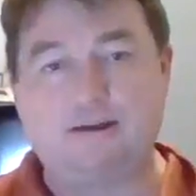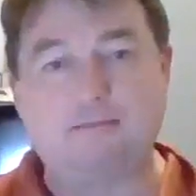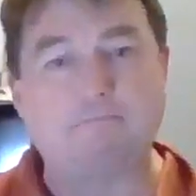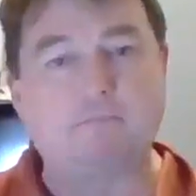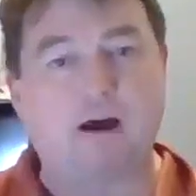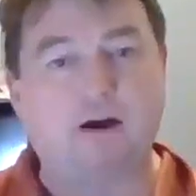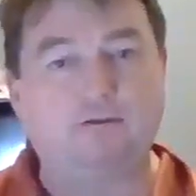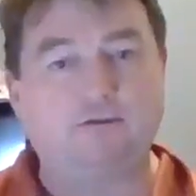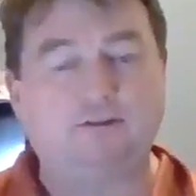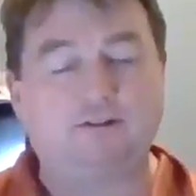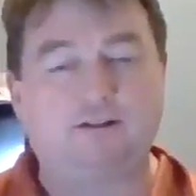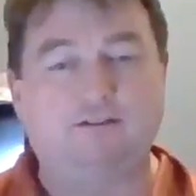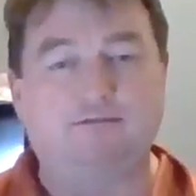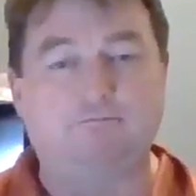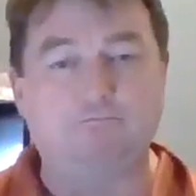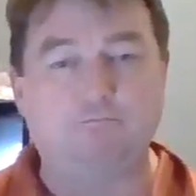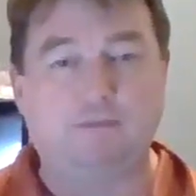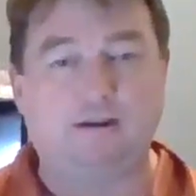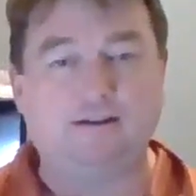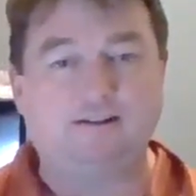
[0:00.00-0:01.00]
the amount
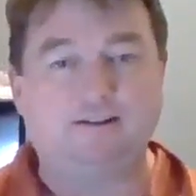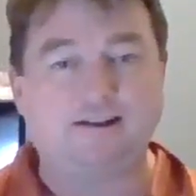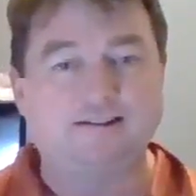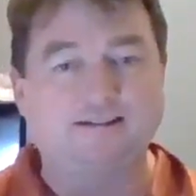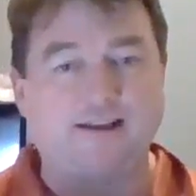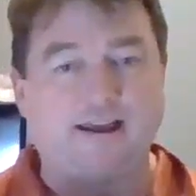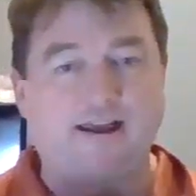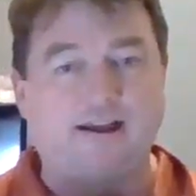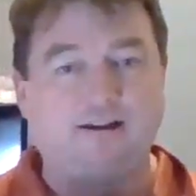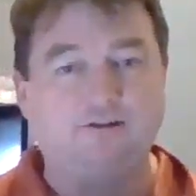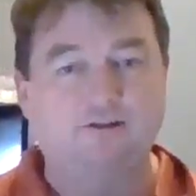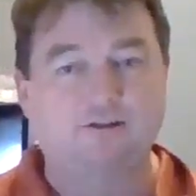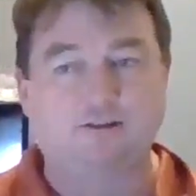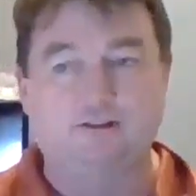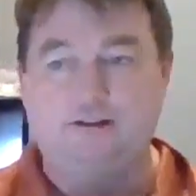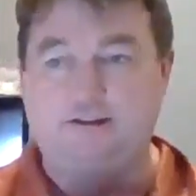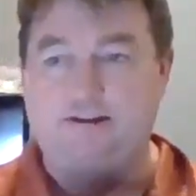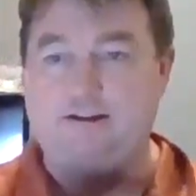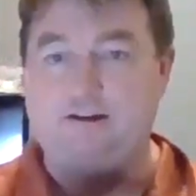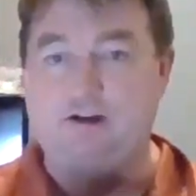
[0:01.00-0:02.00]
of mint has
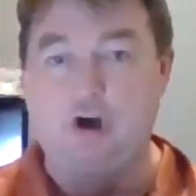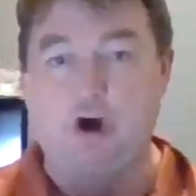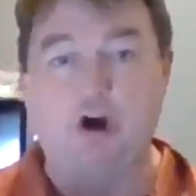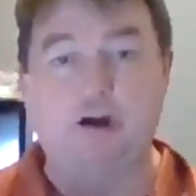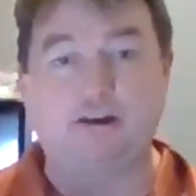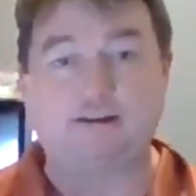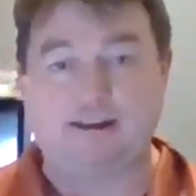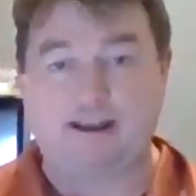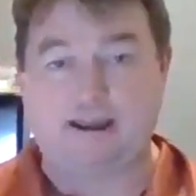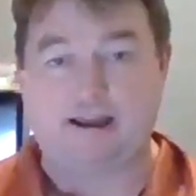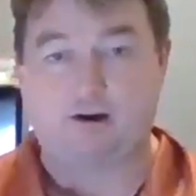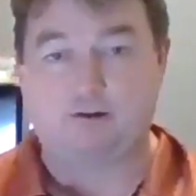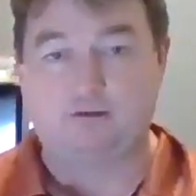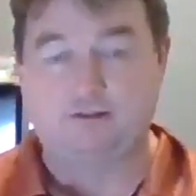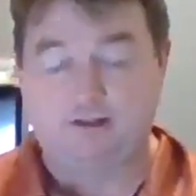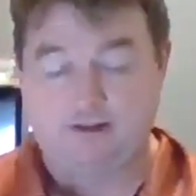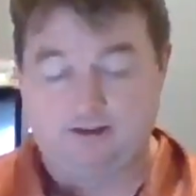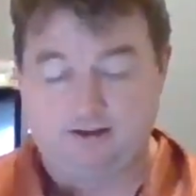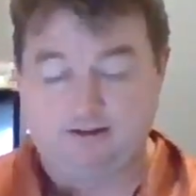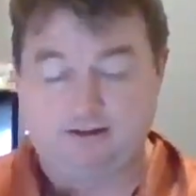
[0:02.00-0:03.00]
actually gone down.
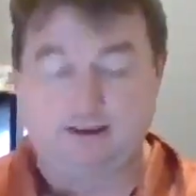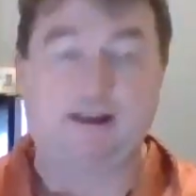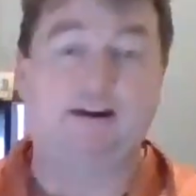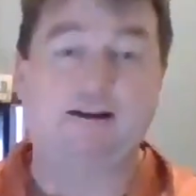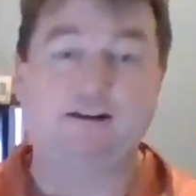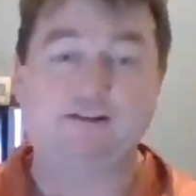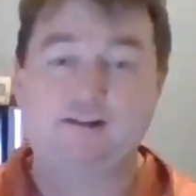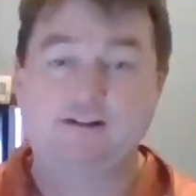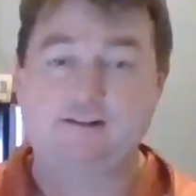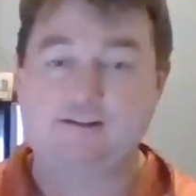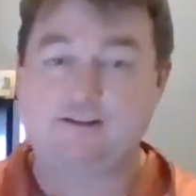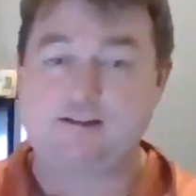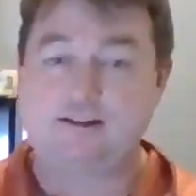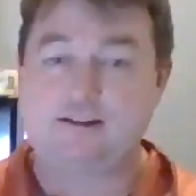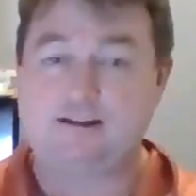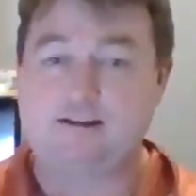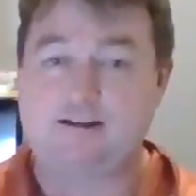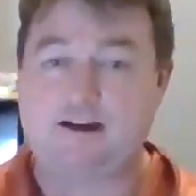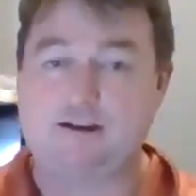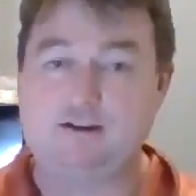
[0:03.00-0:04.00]
And as you can
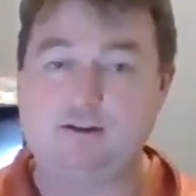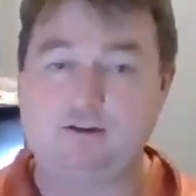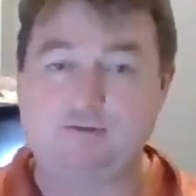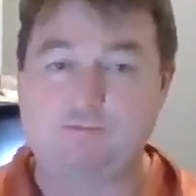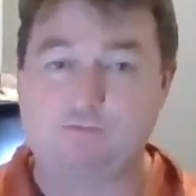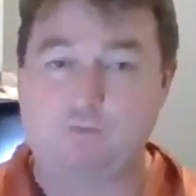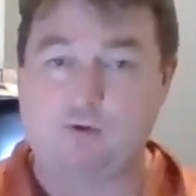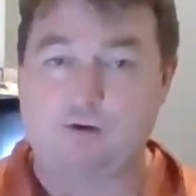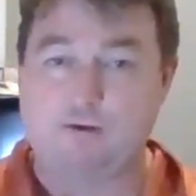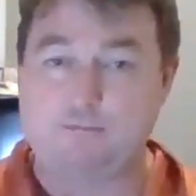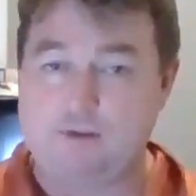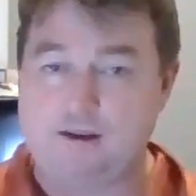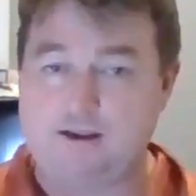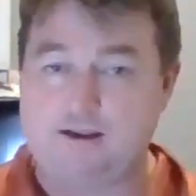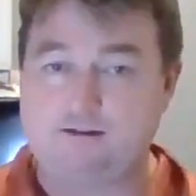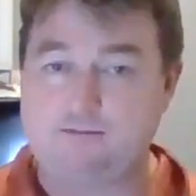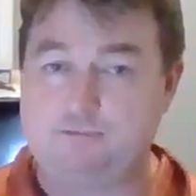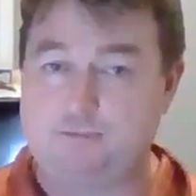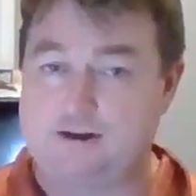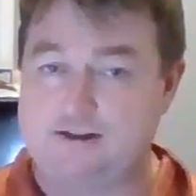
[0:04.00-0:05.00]
see, I used more
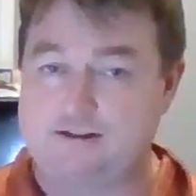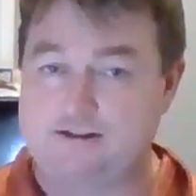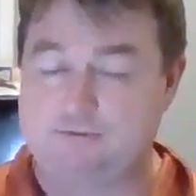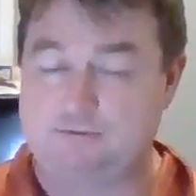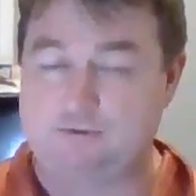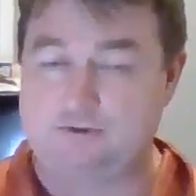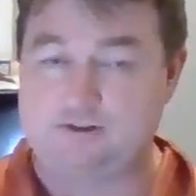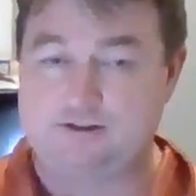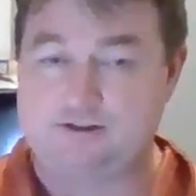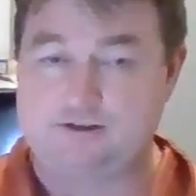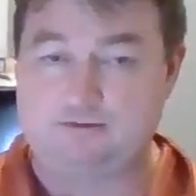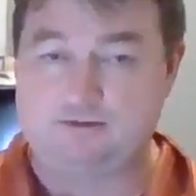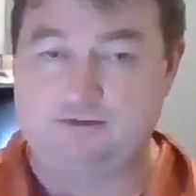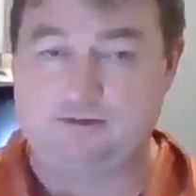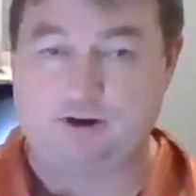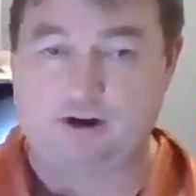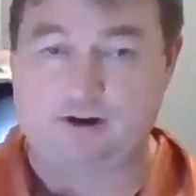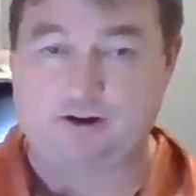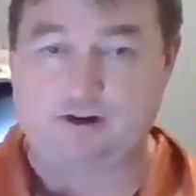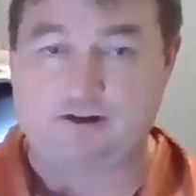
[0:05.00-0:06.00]
mint because it was
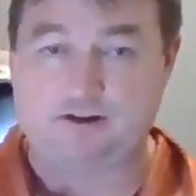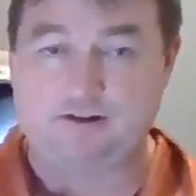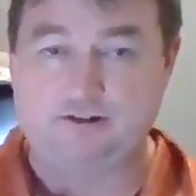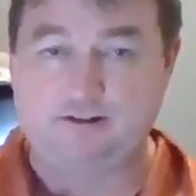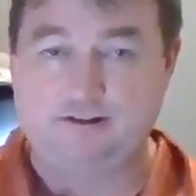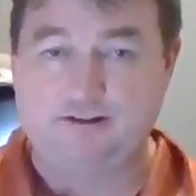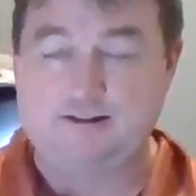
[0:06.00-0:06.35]
darker.